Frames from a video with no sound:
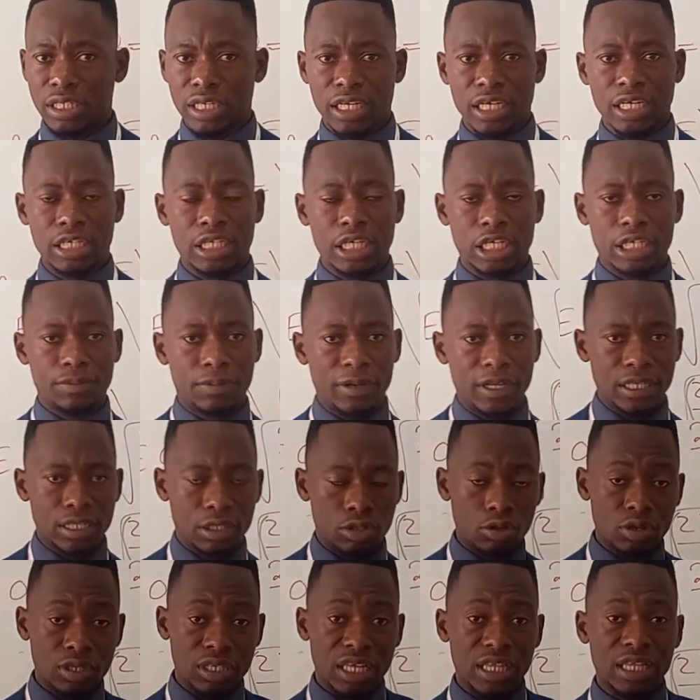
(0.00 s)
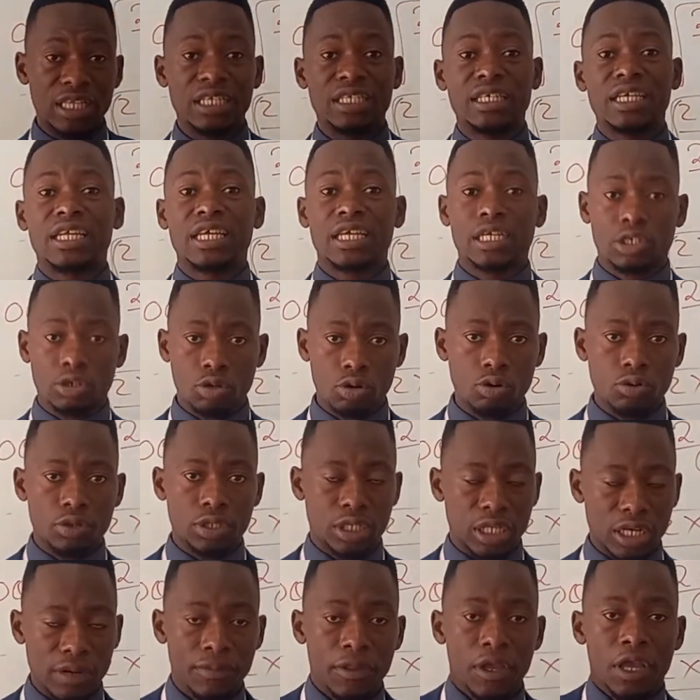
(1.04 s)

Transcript: direct expense. Those are the direct costs.